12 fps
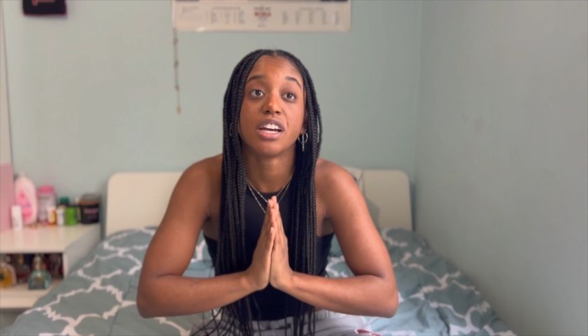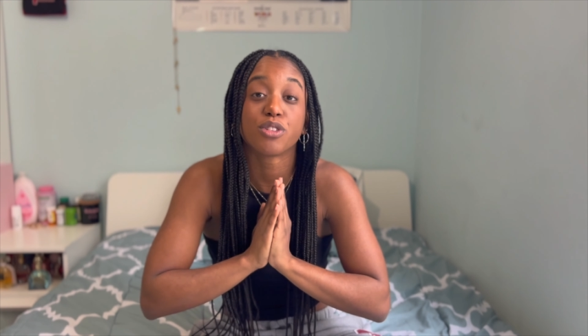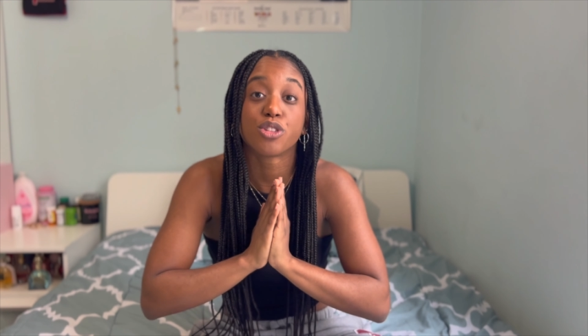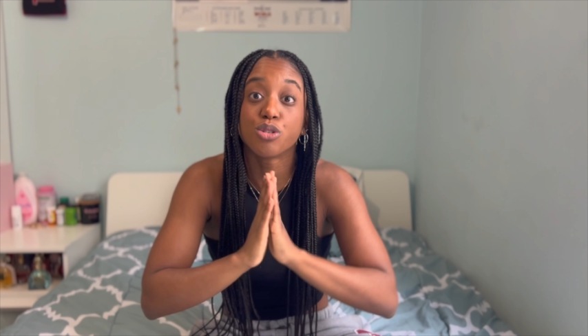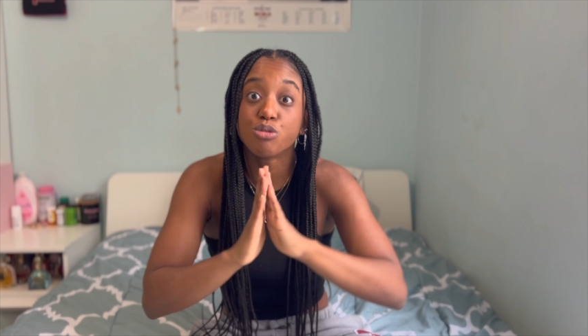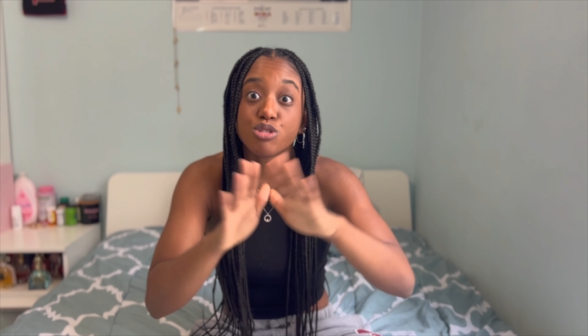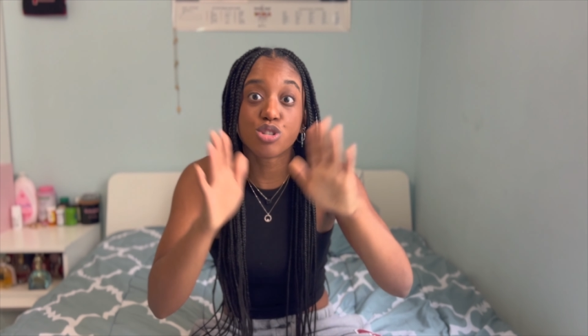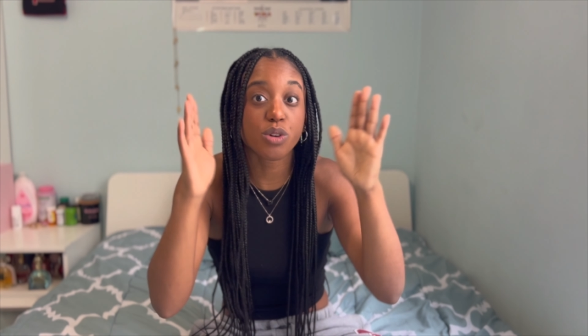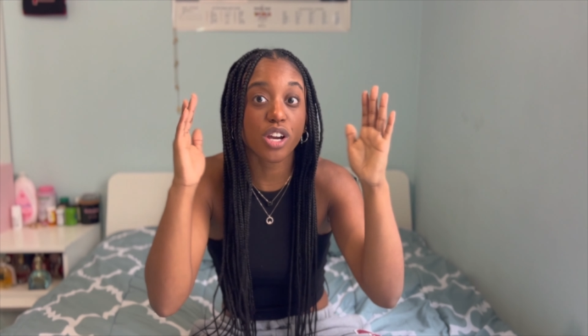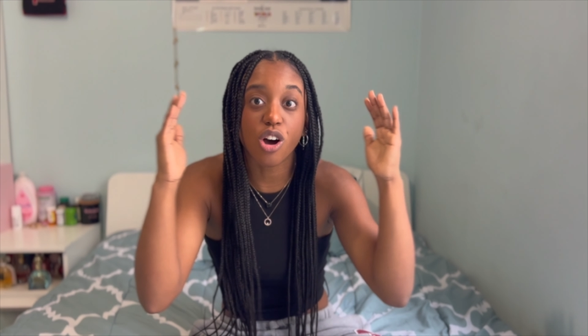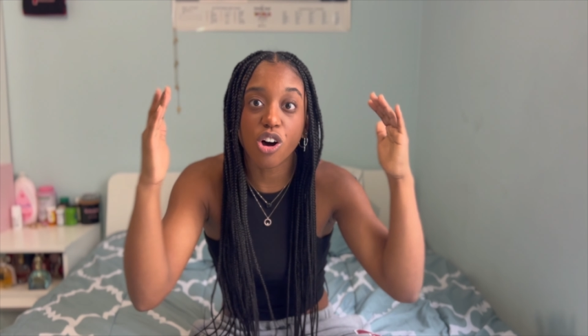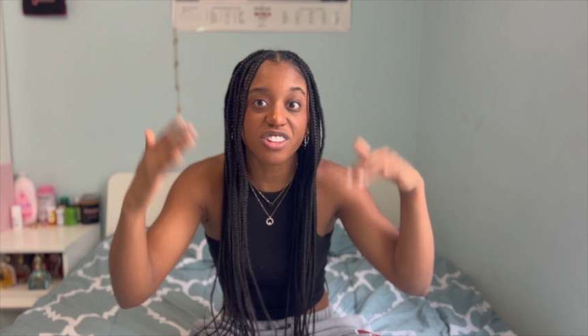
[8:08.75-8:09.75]
Through doing
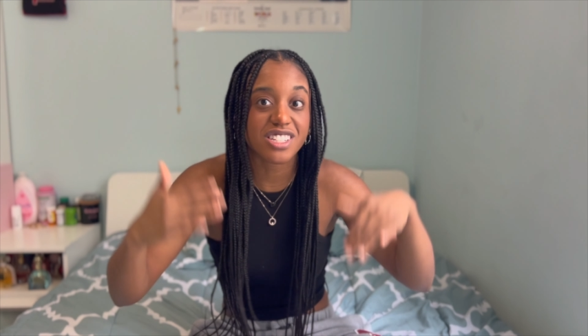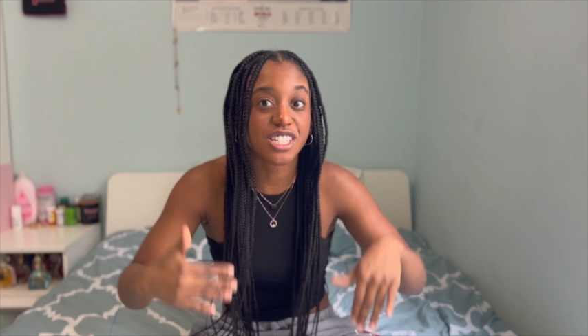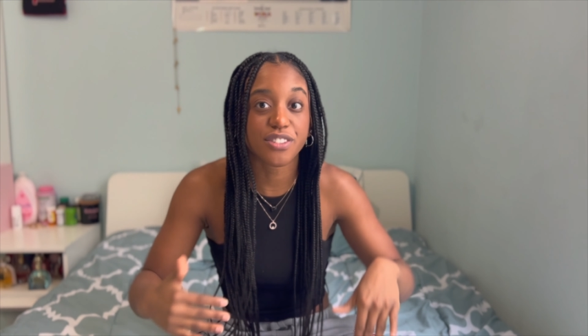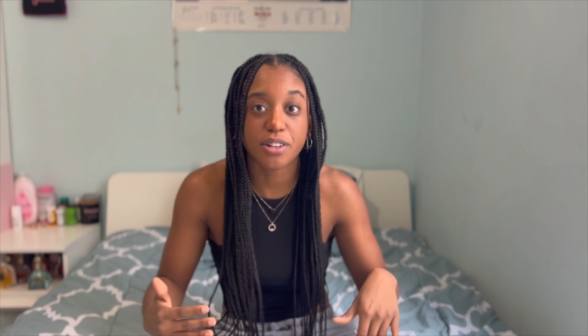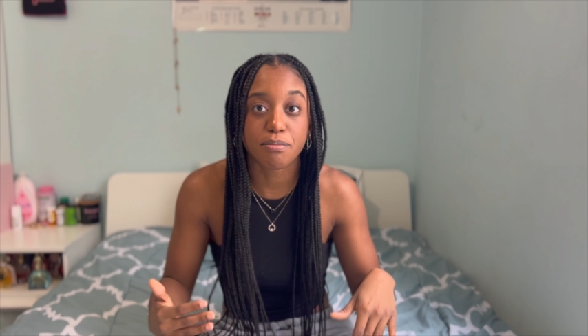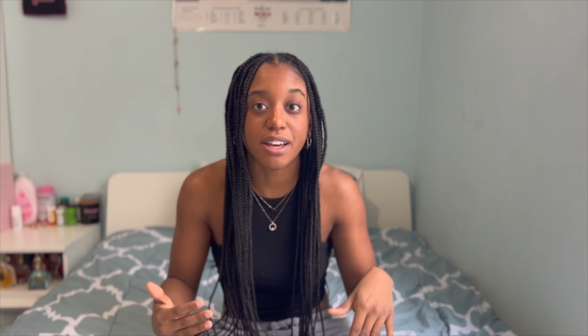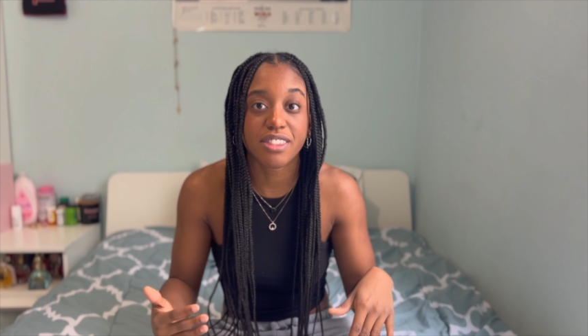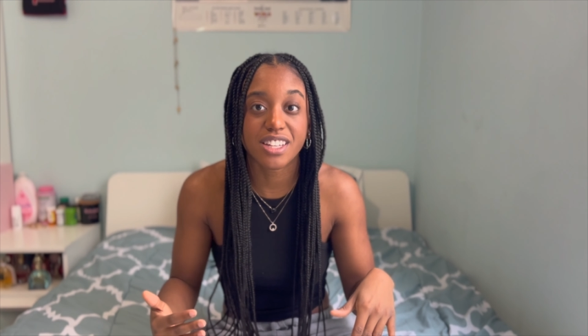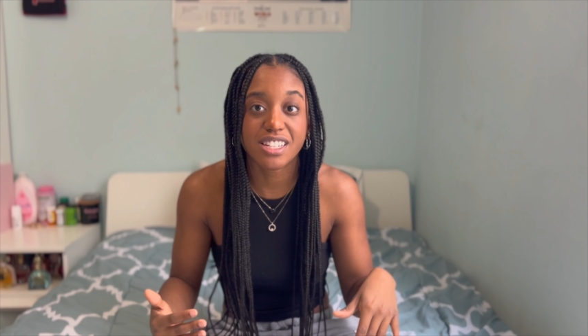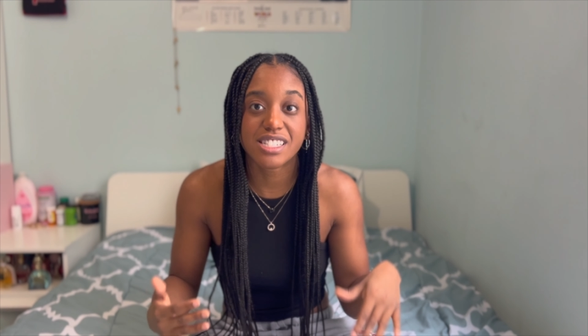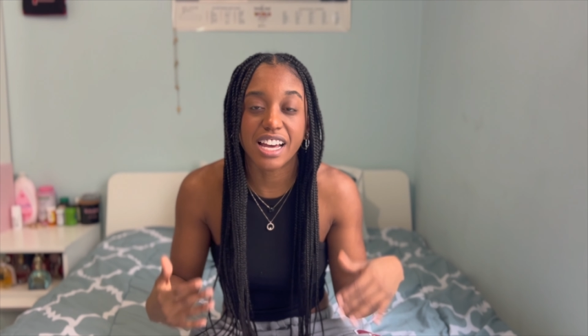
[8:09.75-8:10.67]
all these different methods,